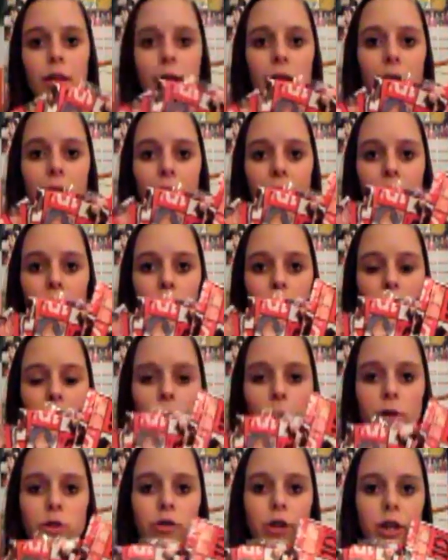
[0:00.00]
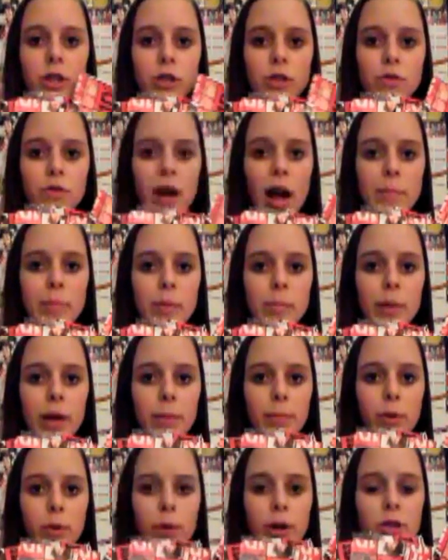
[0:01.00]
Then I have all my One Direction wrapping
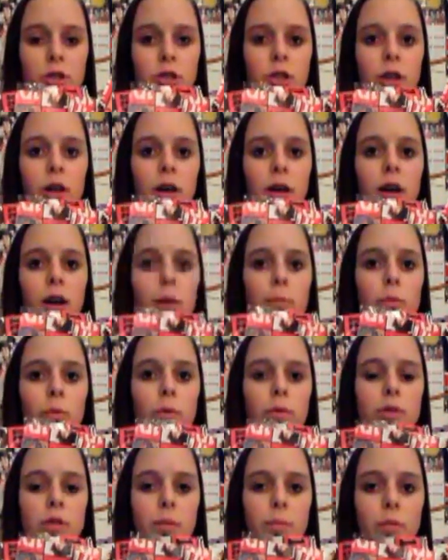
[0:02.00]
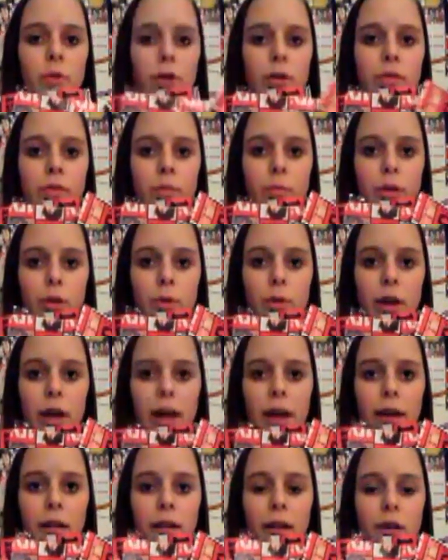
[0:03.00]
paper, which someone from the
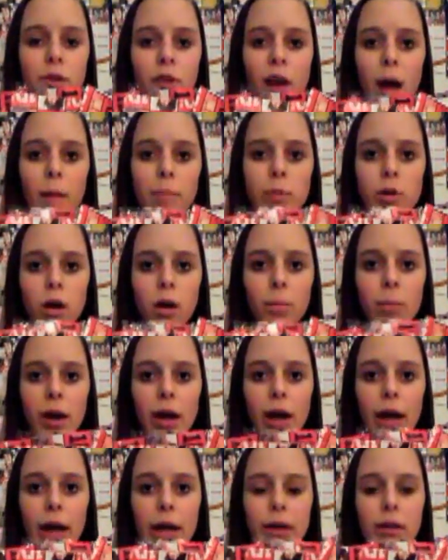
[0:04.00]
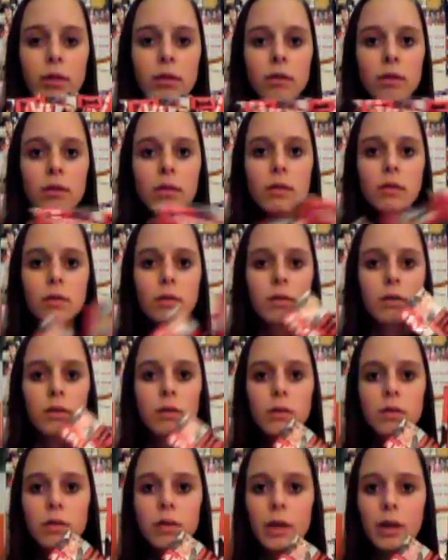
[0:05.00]
UK like wrapped all my
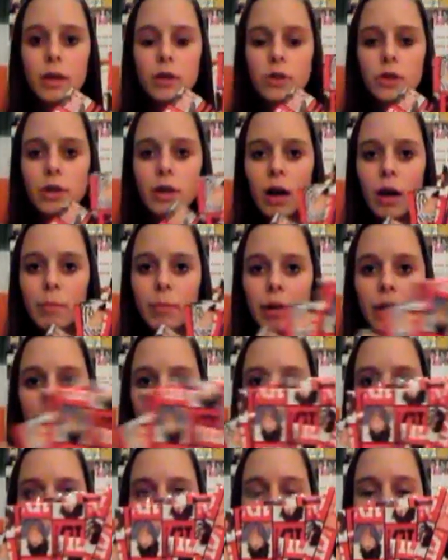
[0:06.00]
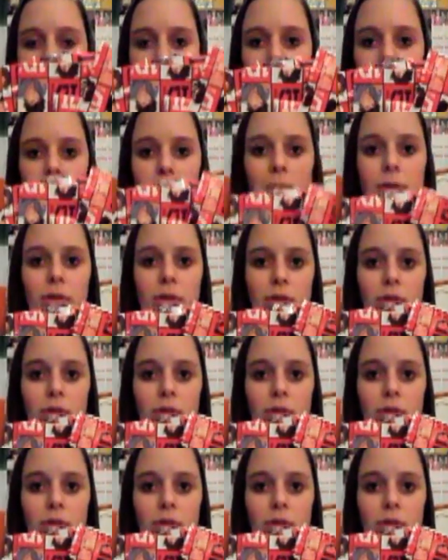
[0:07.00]
things she got me in the wrapping paper.